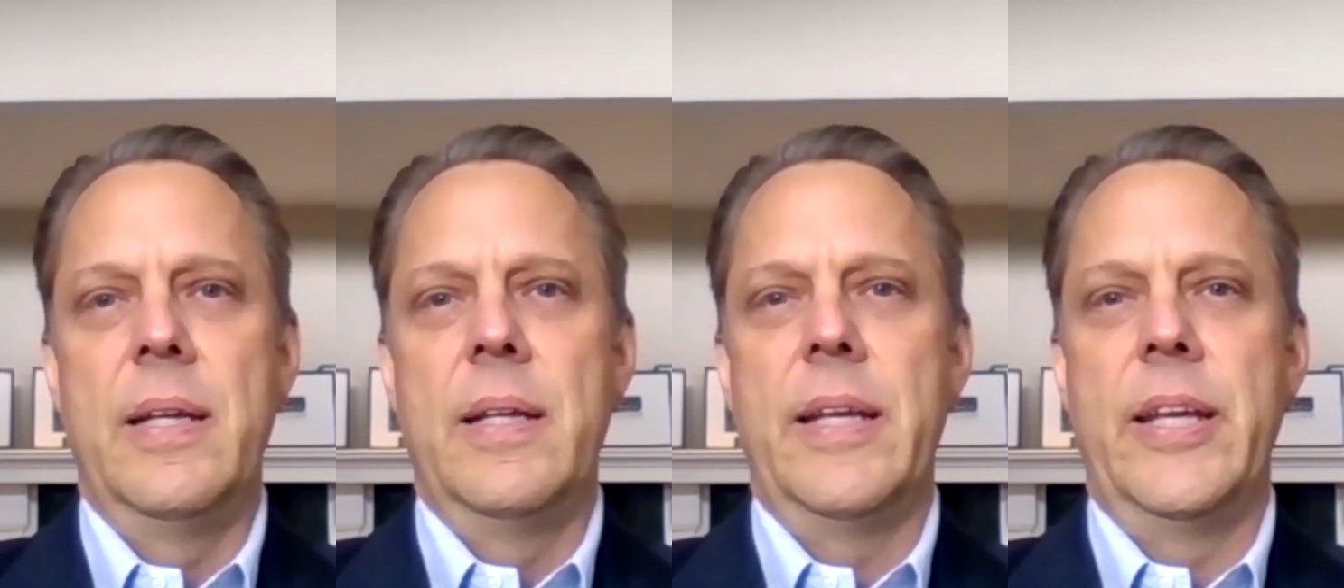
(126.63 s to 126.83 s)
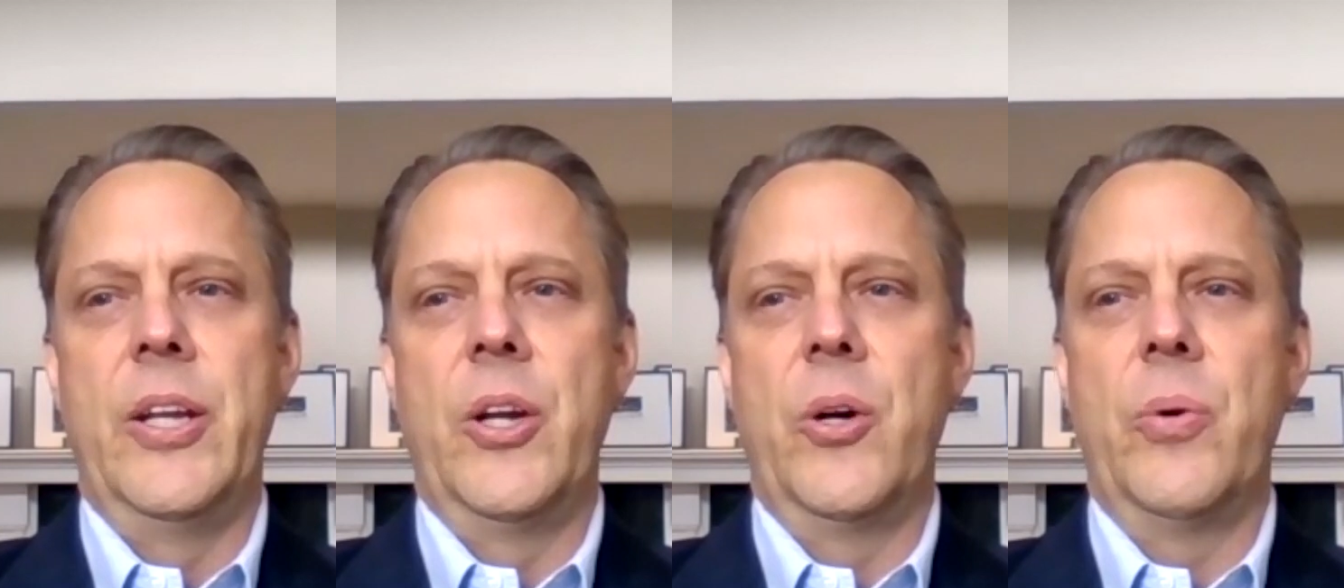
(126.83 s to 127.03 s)

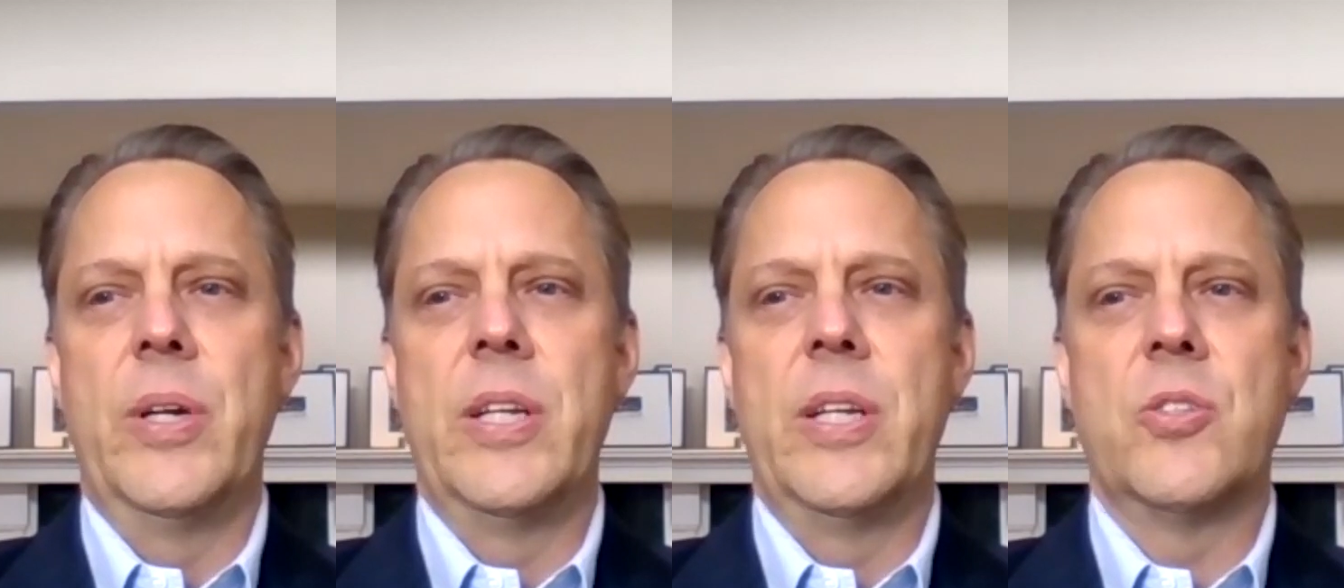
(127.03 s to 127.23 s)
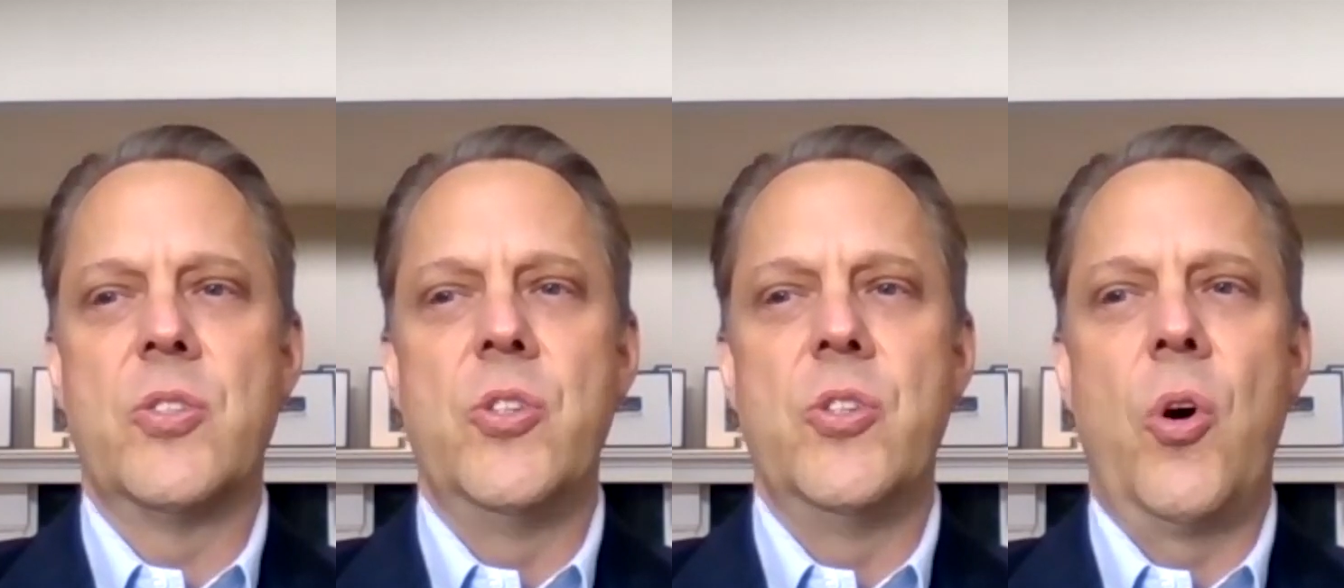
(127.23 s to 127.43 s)
It
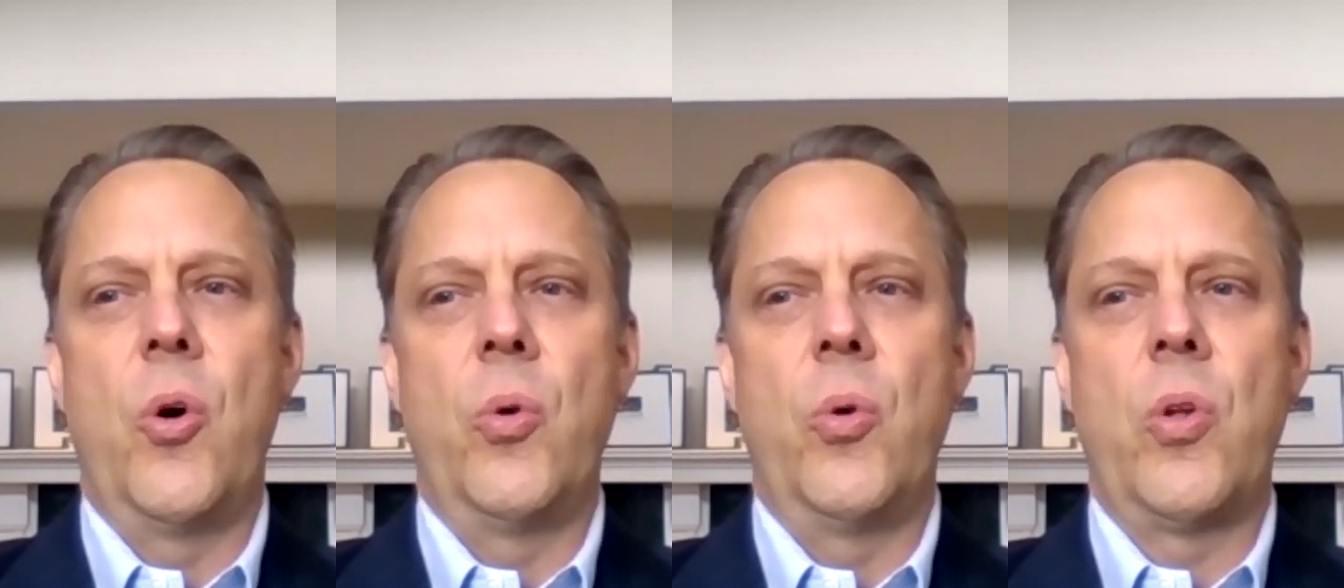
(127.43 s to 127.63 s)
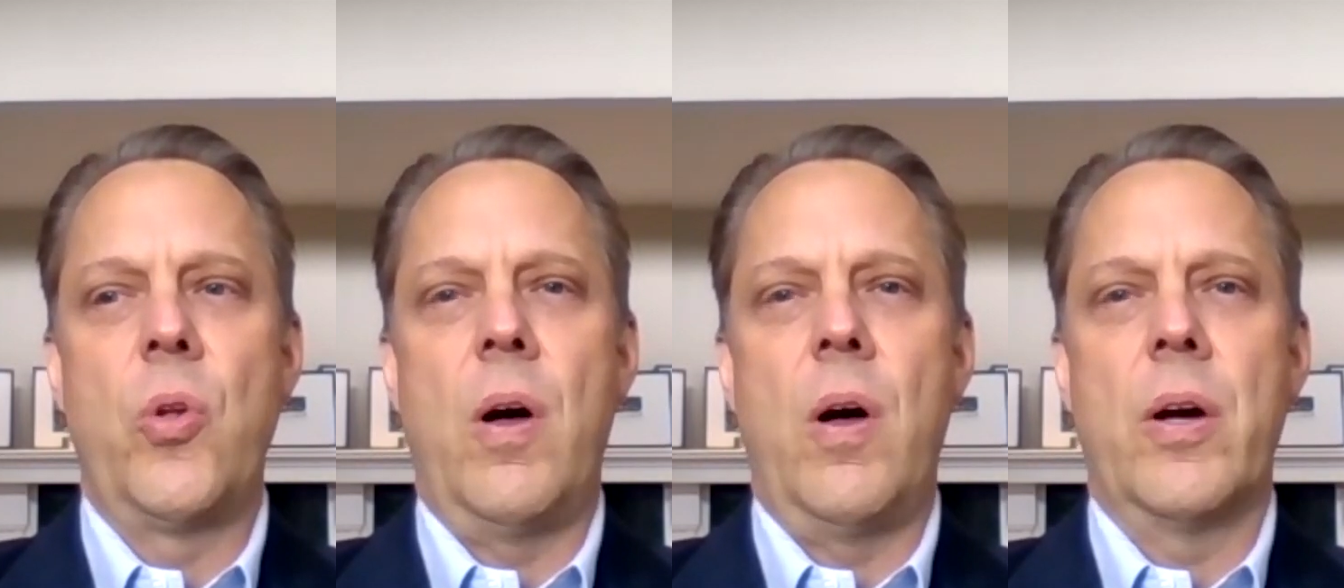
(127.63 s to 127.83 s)
is no
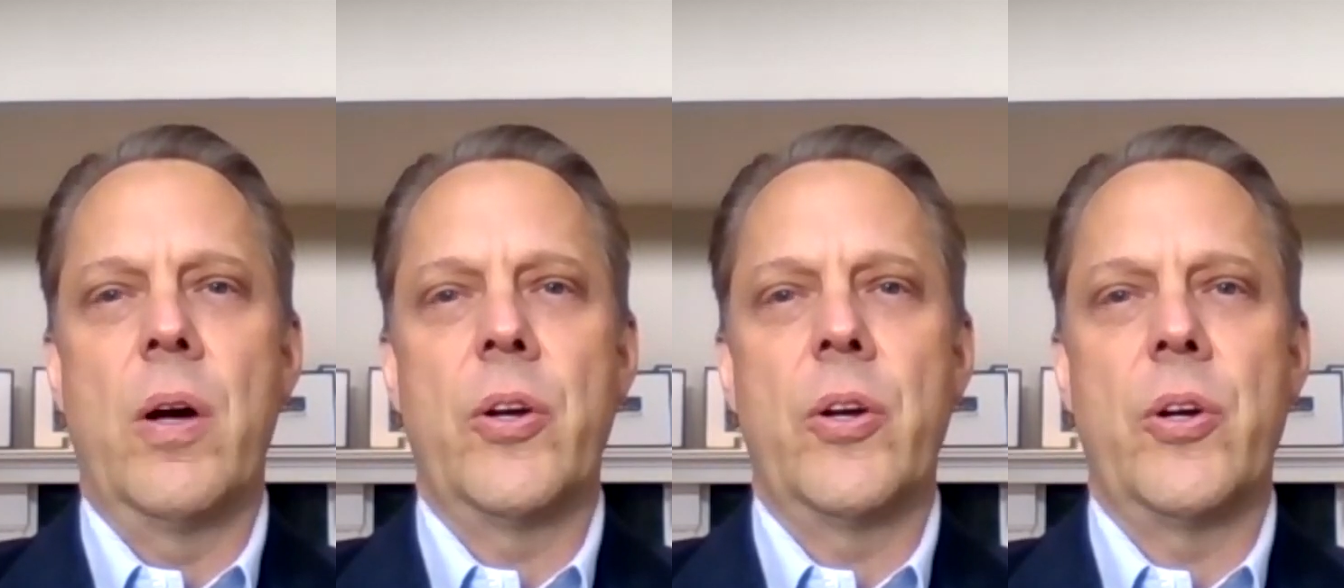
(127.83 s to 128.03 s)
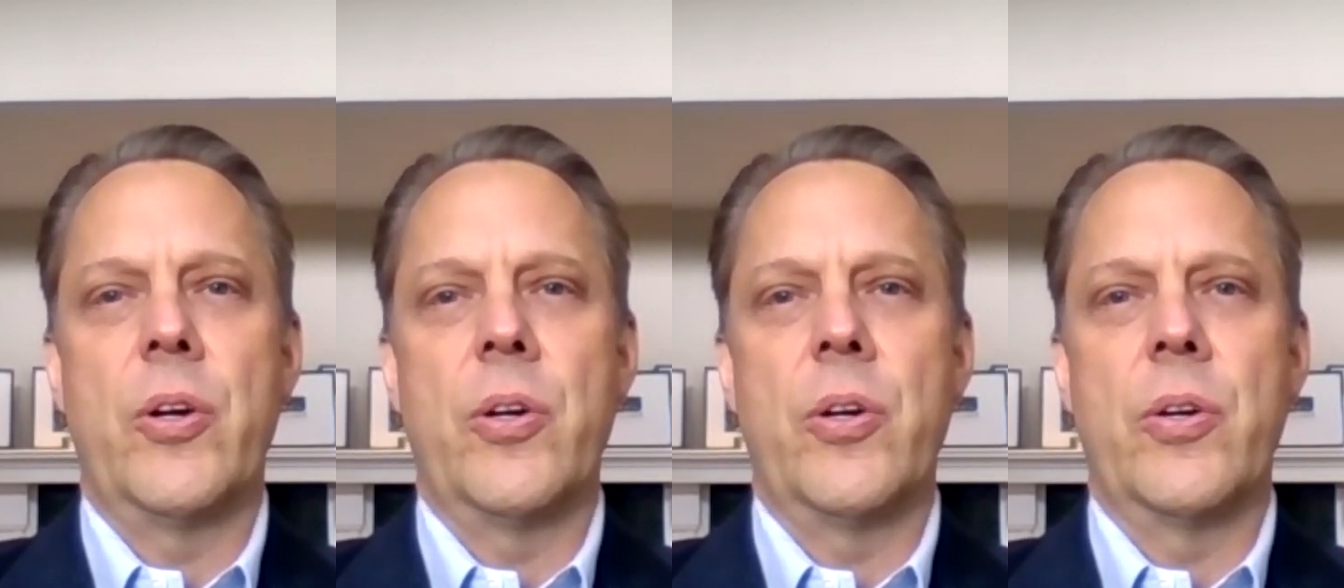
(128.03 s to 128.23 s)

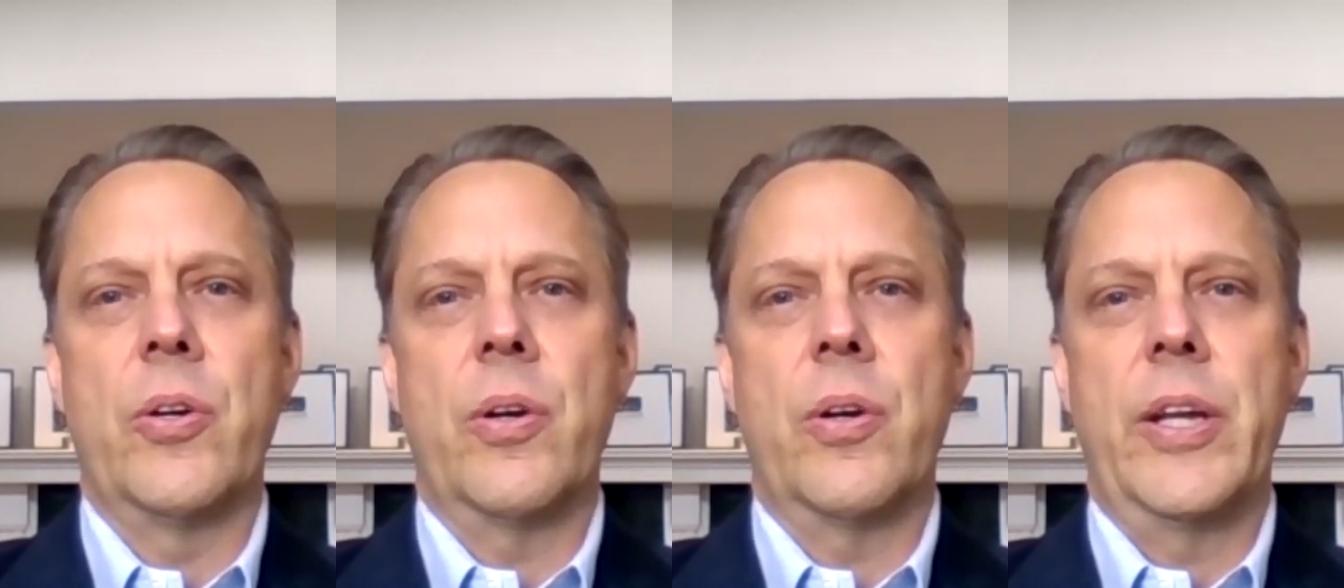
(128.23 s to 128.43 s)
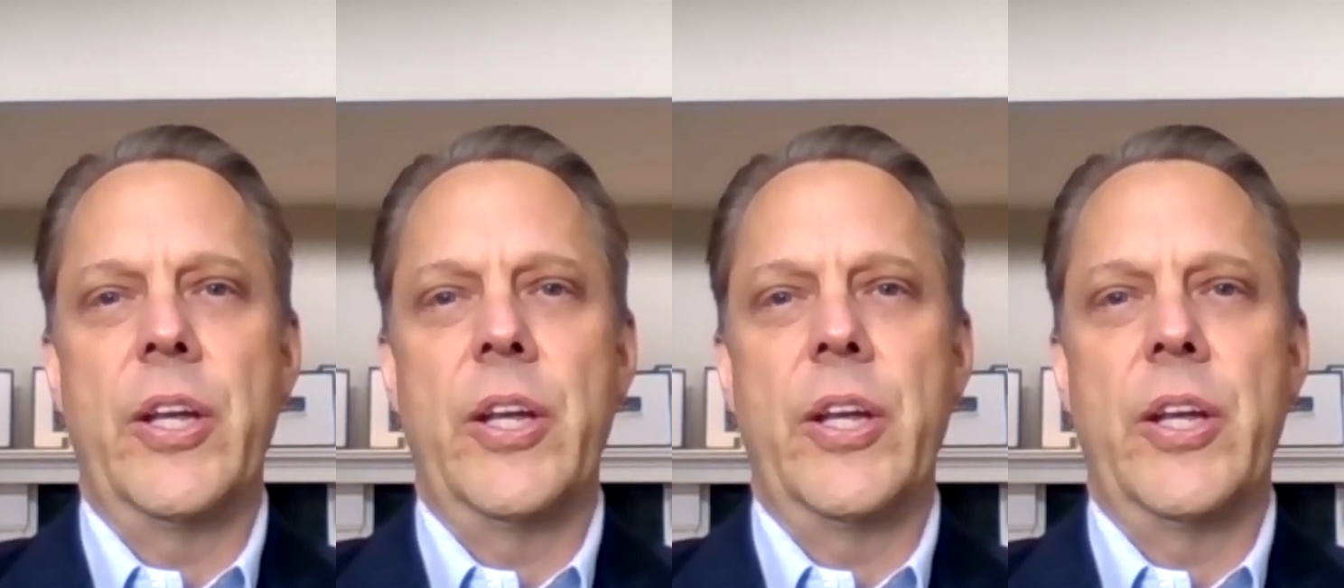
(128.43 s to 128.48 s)
longer,